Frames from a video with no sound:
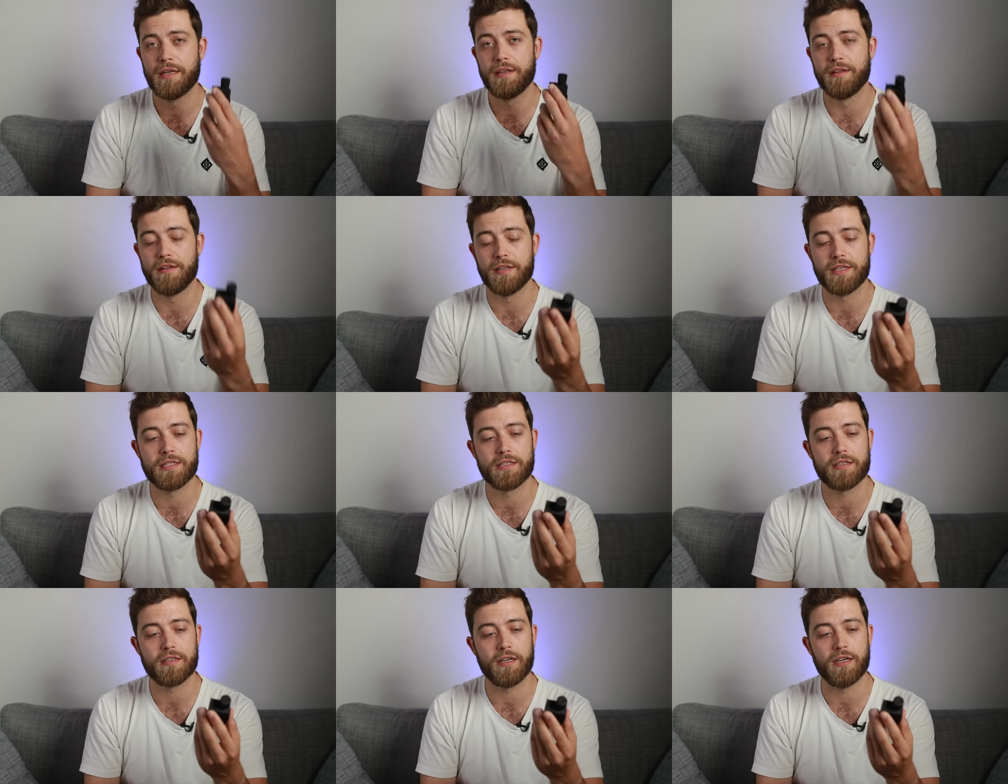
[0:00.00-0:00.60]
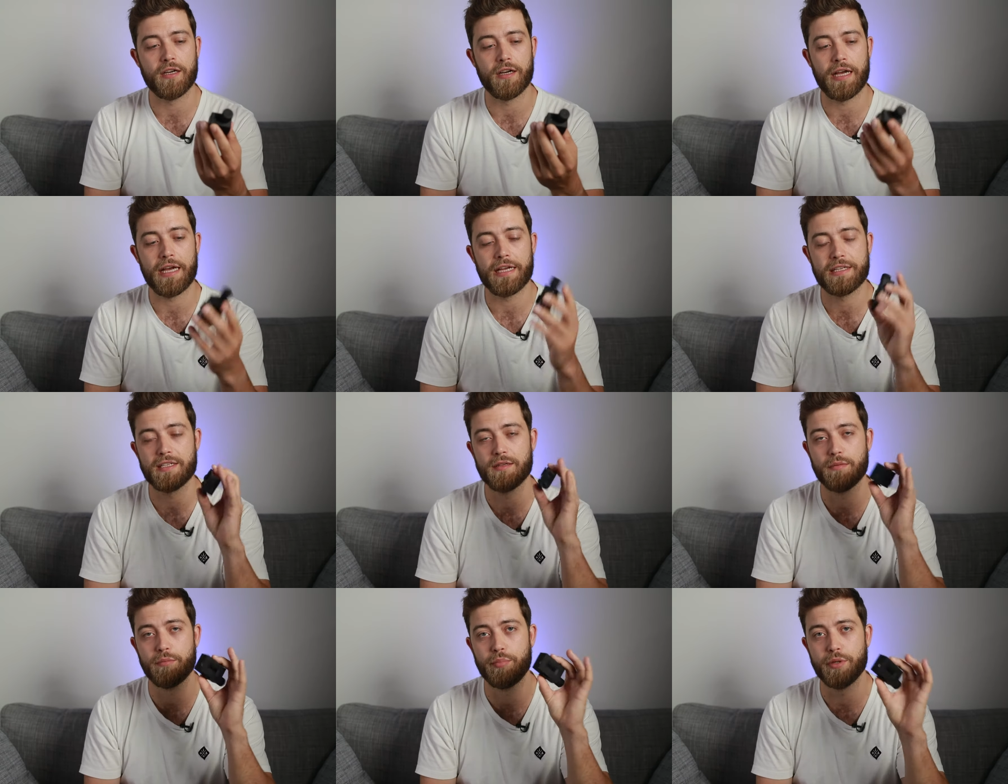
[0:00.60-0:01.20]
This
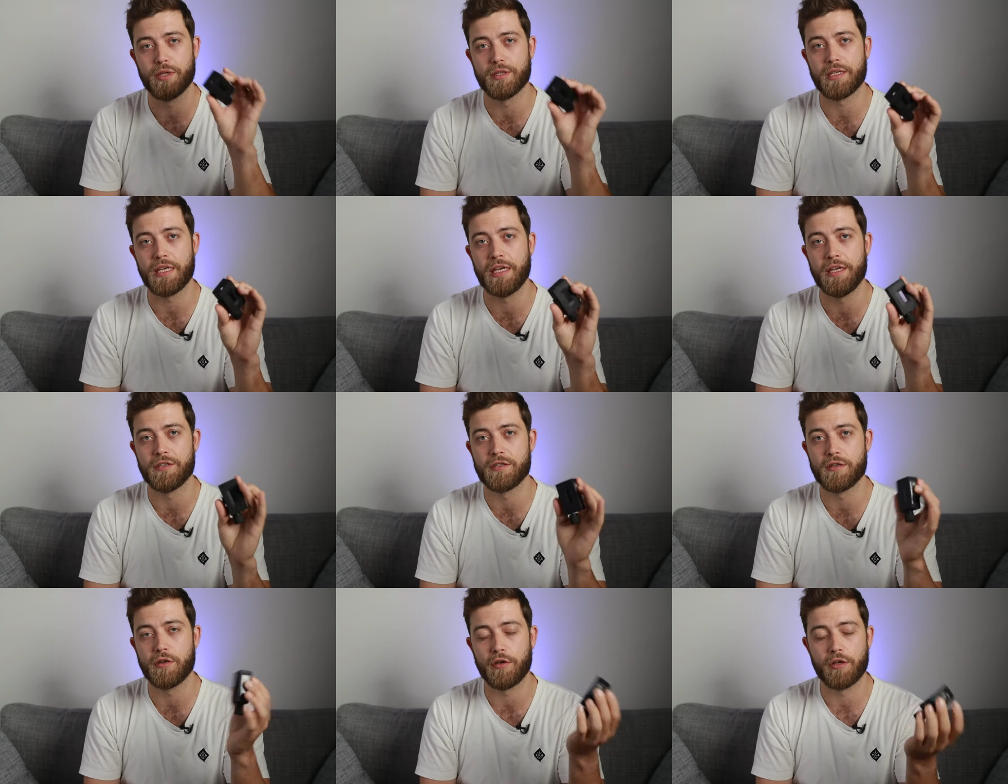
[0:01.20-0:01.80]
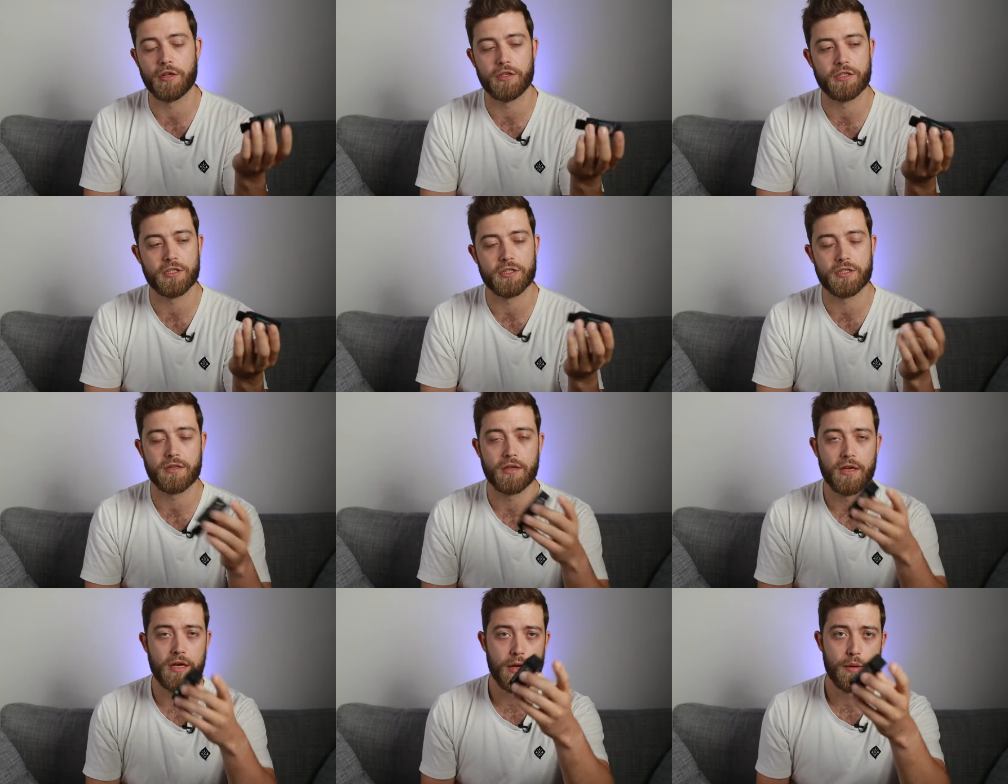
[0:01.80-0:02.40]
has it built in so you can
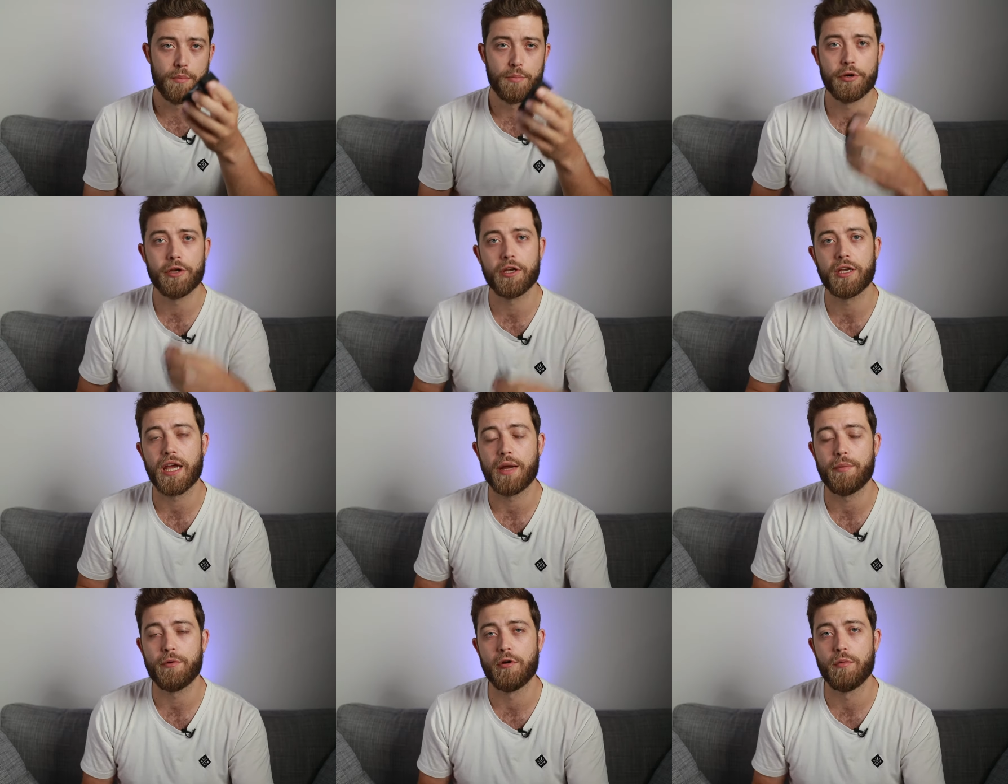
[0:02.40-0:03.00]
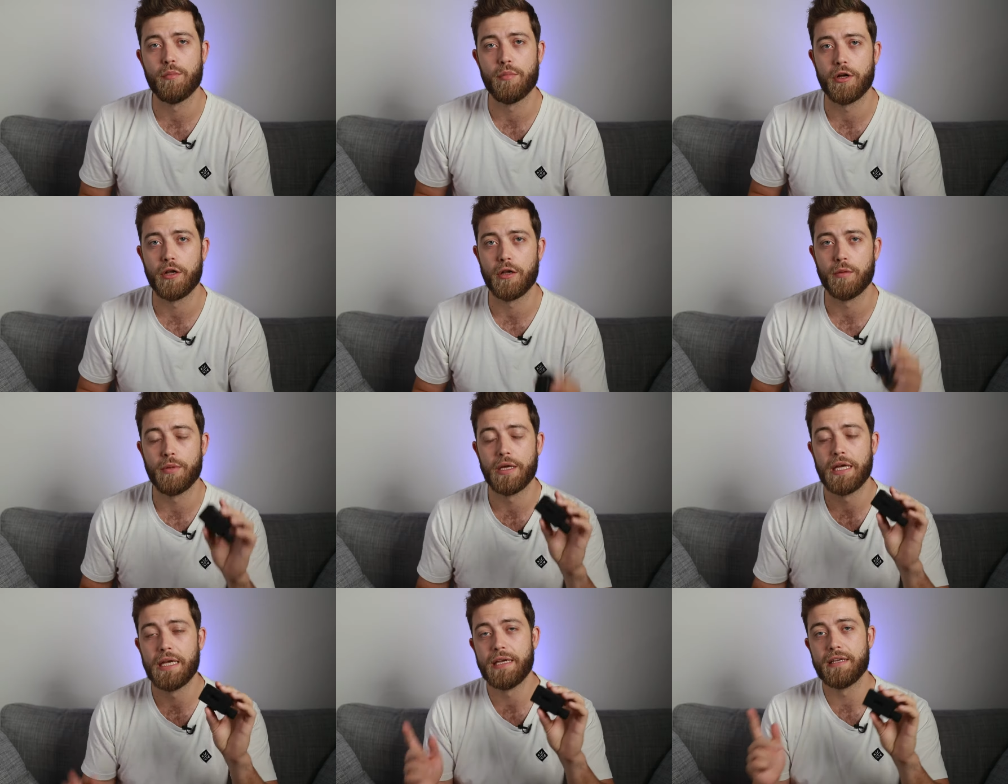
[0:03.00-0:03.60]
just put your camera on
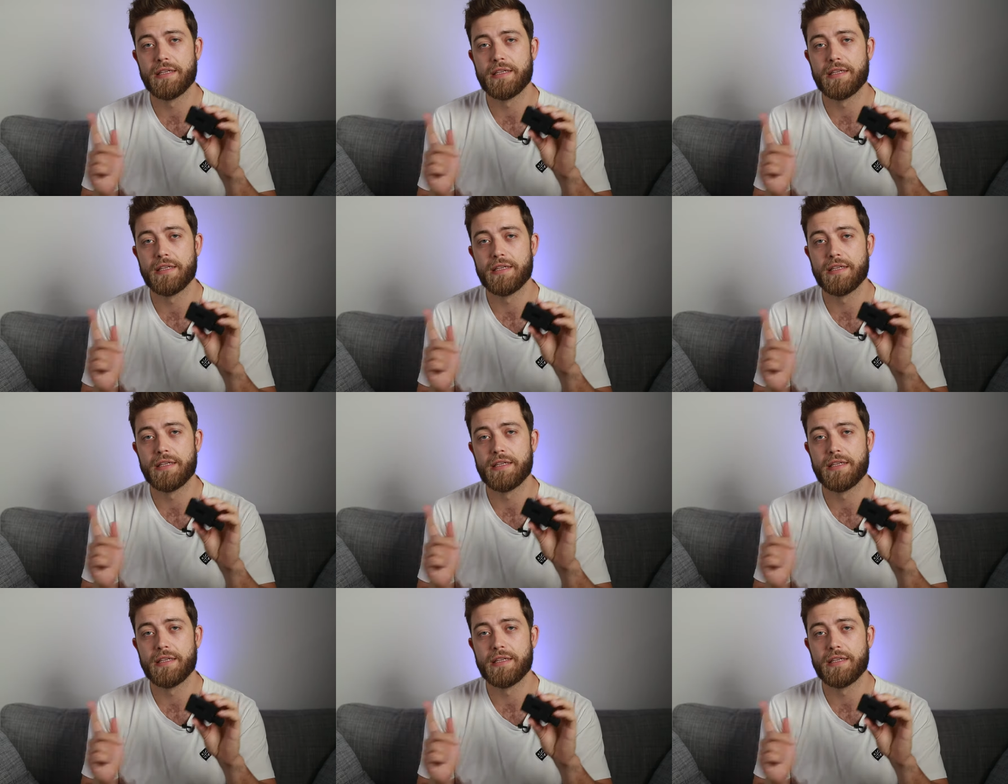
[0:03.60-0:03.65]
bulb,